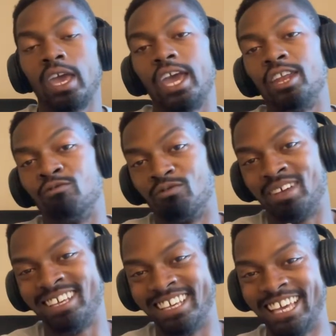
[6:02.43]
And
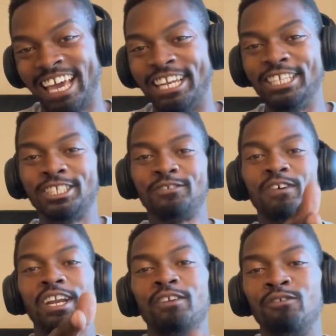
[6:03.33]
this is
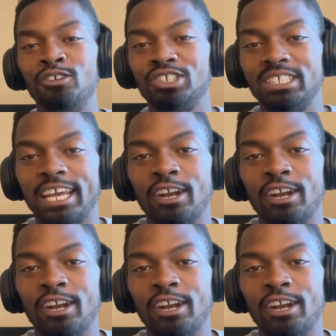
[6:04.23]
funny. Future say